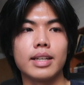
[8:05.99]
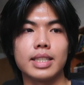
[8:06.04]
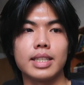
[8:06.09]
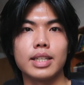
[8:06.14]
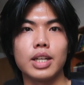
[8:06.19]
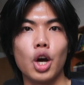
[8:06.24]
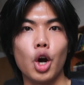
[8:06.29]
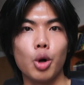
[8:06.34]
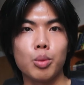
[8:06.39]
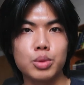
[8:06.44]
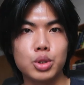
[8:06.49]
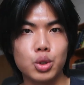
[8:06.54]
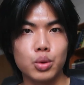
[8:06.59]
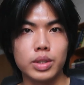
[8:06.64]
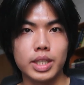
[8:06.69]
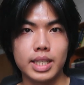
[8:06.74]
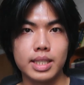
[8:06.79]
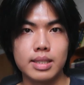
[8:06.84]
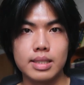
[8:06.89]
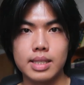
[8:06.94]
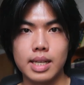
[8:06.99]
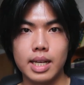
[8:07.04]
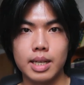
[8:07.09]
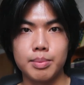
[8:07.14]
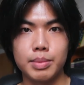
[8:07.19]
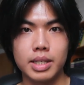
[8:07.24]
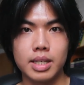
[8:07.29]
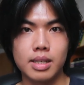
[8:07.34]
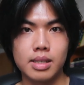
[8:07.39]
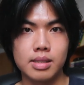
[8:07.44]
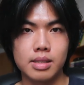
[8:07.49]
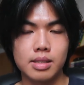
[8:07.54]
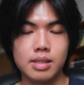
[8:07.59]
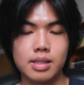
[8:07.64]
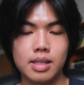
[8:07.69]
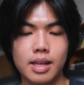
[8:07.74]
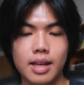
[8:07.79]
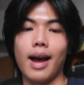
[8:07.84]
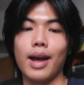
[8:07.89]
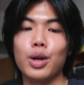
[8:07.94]
did homeschooling instead
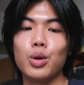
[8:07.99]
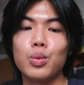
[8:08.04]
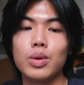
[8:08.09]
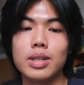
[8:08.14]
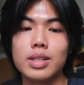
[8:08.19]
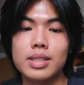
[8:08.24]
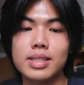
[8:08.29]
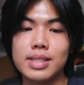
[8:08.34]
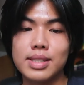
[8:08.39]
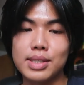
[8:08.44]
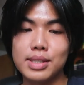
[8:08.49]
because I was